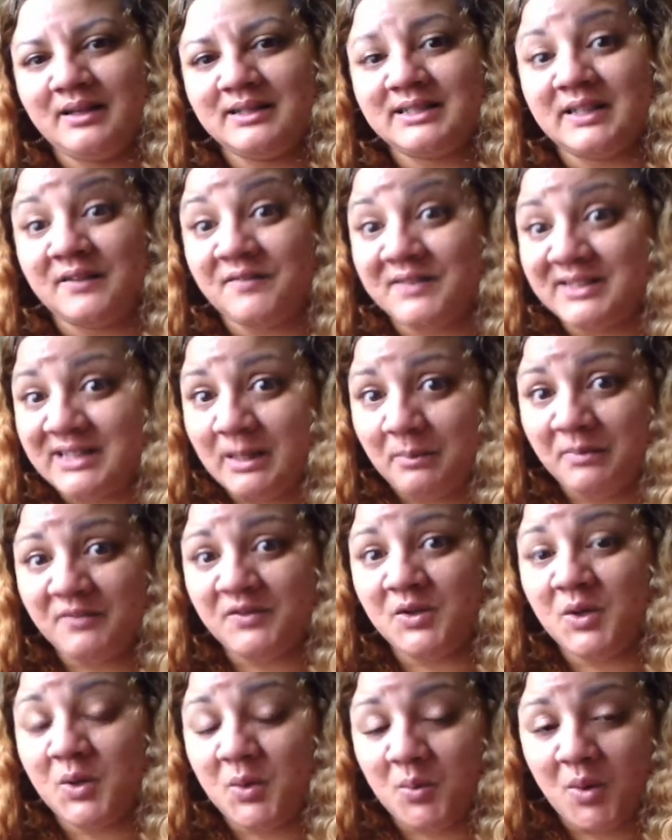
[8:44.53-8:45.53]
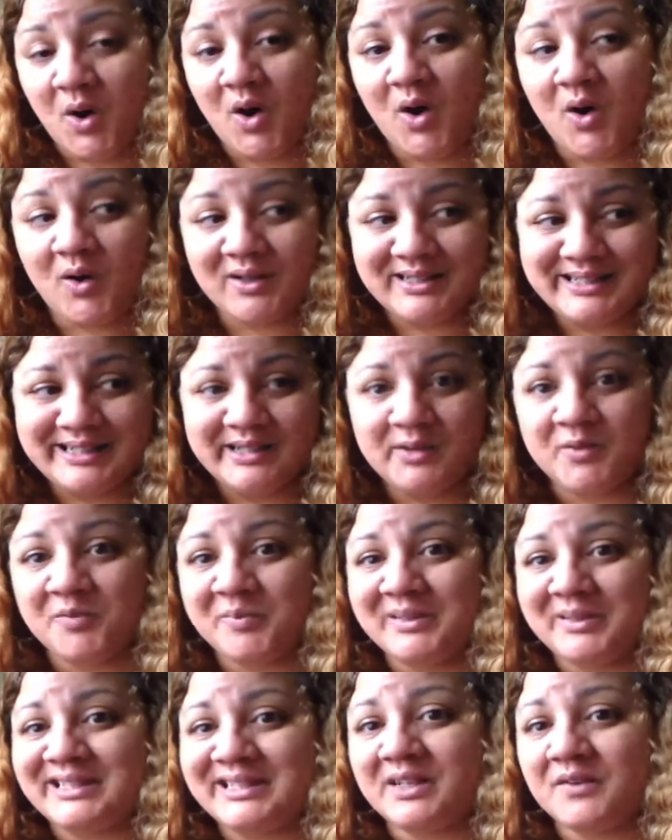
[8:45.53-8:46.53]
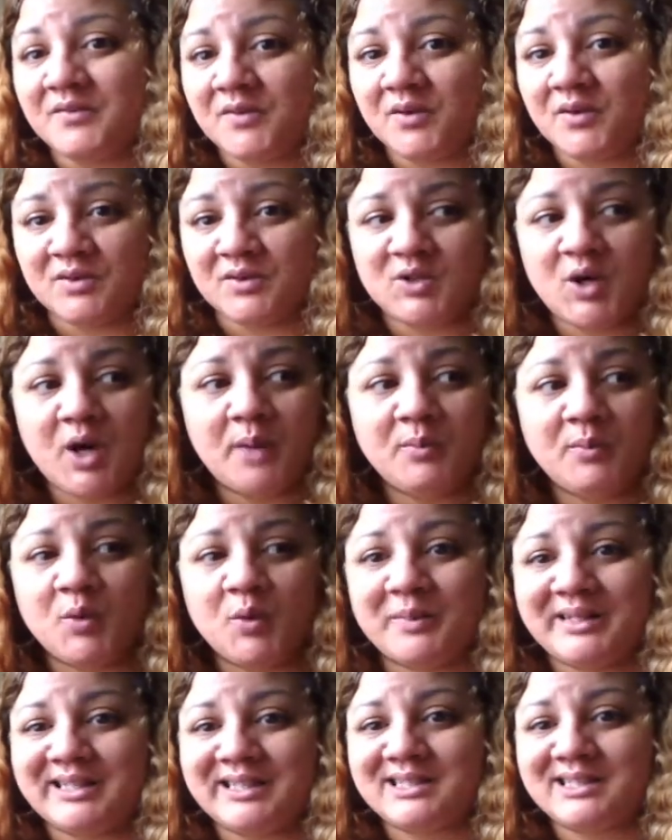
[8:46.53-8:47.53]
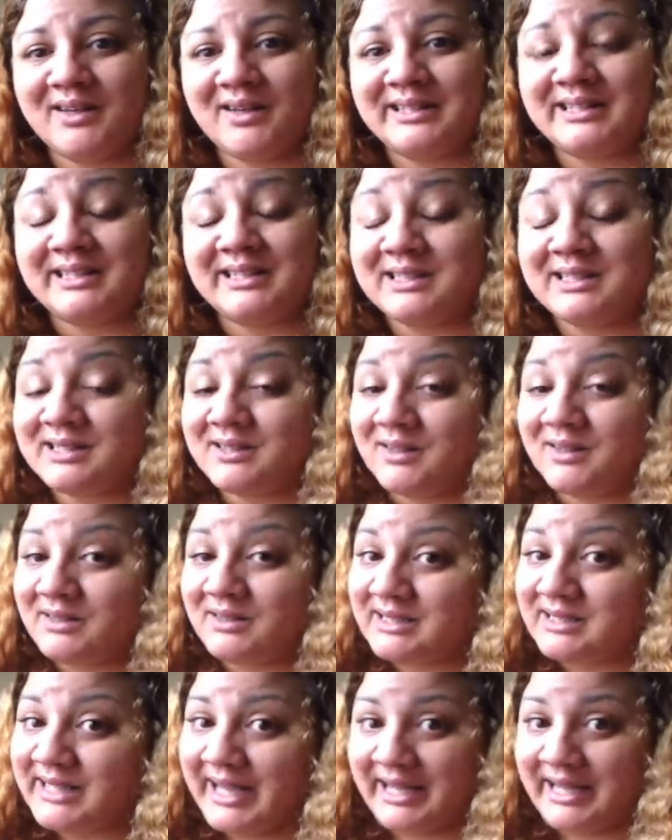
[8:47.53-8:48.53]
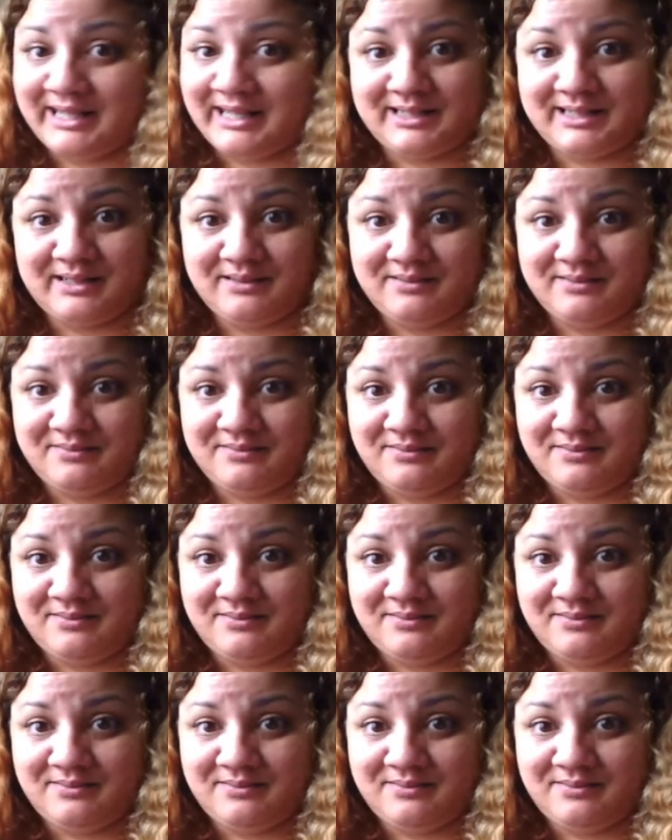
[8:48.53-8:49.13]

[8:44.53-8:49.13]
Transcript: So for some of you who are single, have been single for a long time, you'll be deciding to start to date